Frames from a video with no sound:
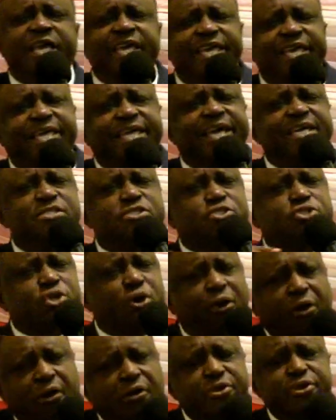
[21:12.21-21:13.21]
He can
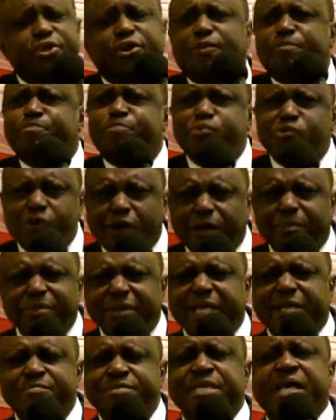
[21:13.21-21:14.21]
turn your
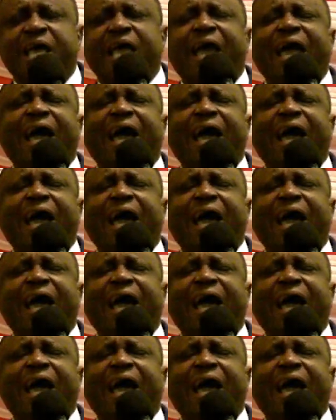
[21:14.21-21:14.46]
problems